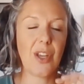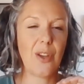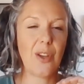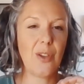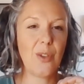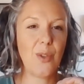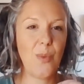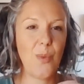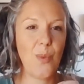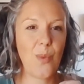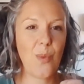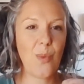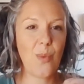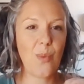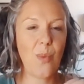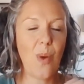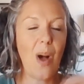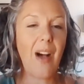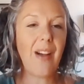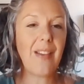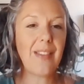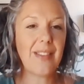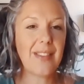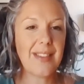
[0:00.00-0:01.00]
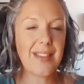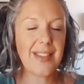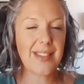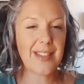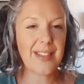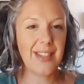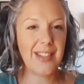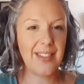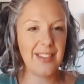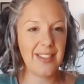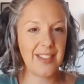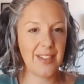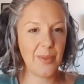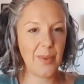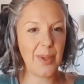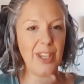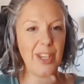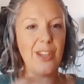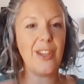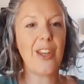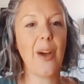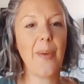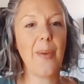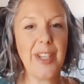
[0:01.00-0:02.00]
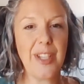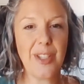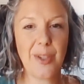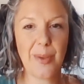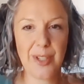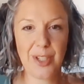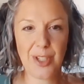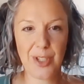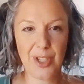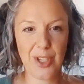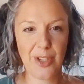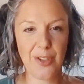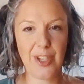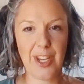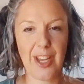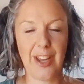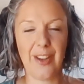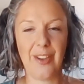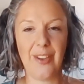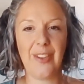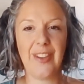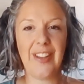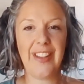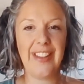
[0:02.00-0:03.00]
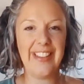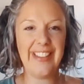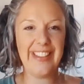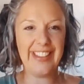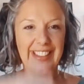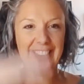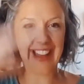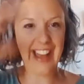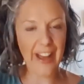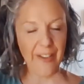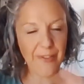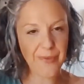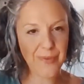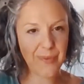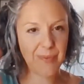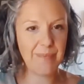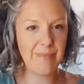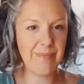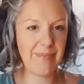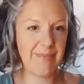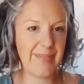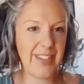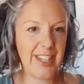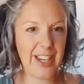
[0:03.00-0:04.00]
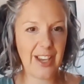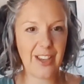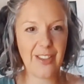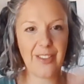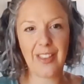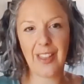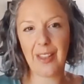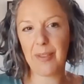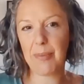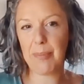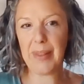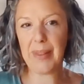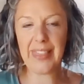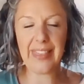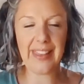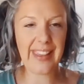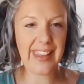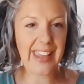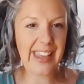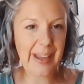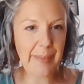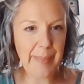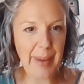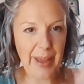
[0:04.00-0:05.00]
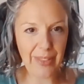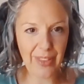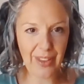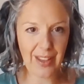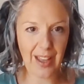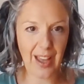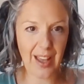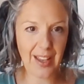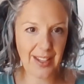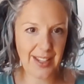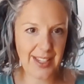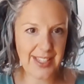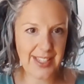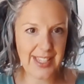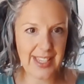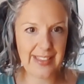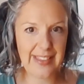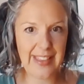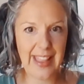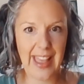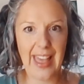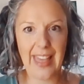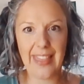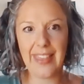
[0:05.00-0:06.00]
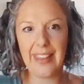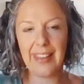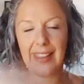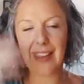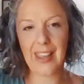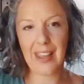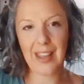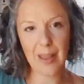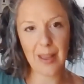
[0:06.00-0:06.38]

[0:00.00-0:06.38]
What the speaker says: So whilst when you go into a studio, you'll have, they'll be thinking about the colors in there,